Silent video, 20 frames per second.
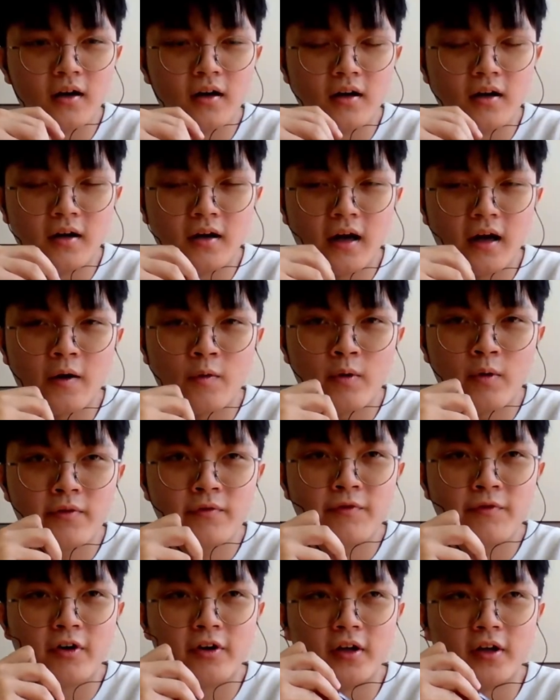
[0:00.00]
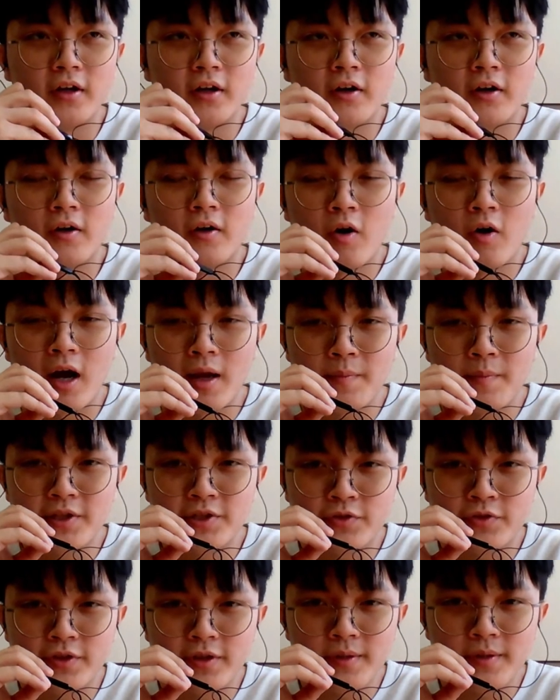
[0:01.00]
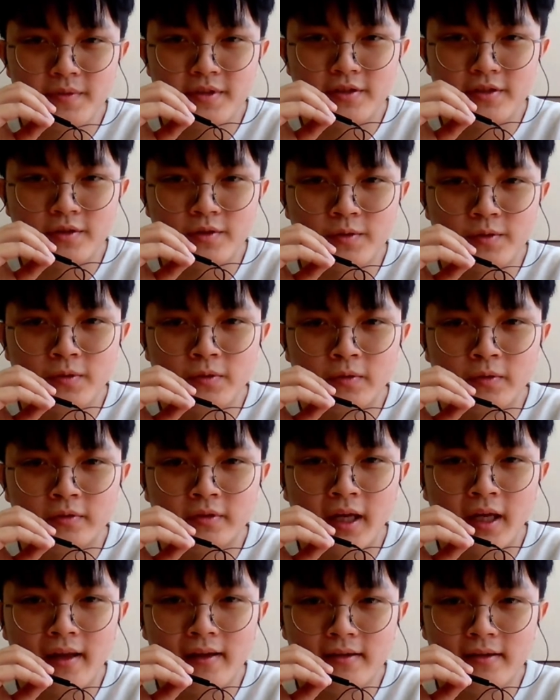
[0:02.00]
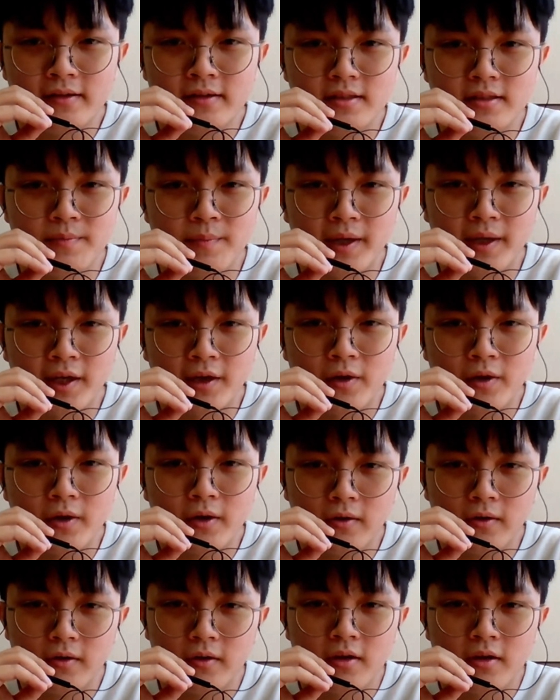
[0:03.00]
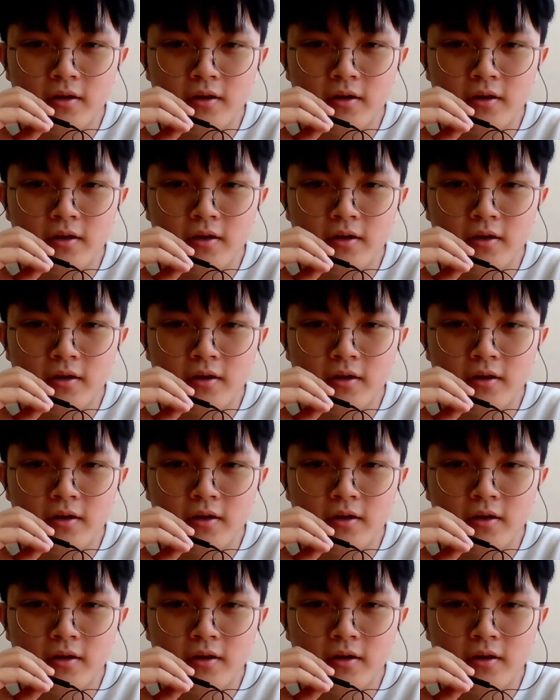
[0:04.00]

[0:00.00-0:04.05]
I went for the OIP trips to Thailand, Bangkok.